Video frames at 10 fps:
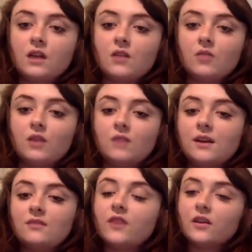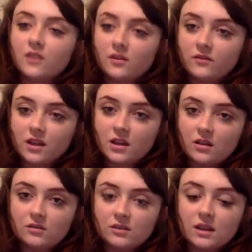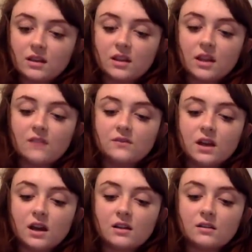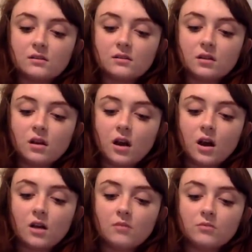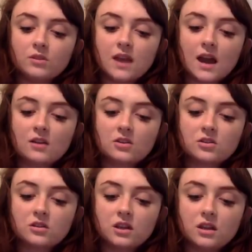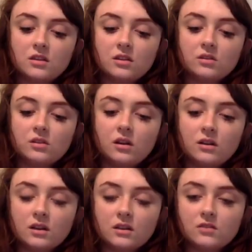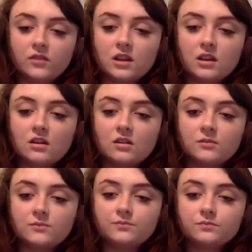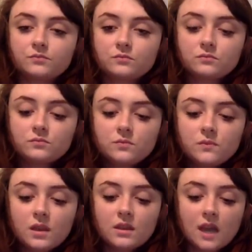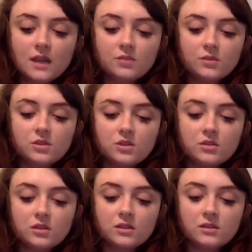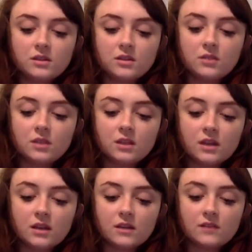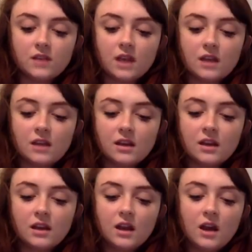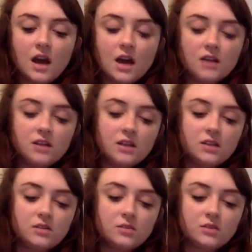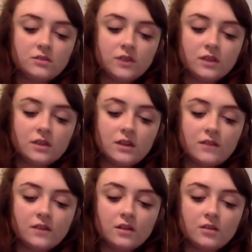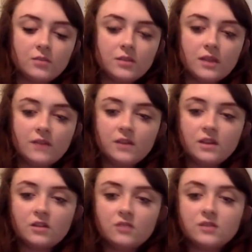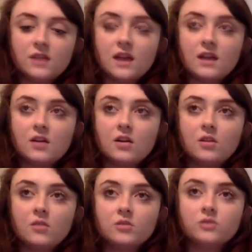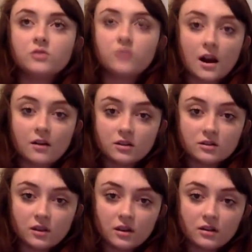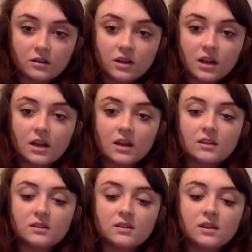one of my favorite videos that I've done was actually the longest video, and that's with Jonas, the Awakened INFJ. Like, I just had so much fun in that video, but that video is like almost 4 hours long, and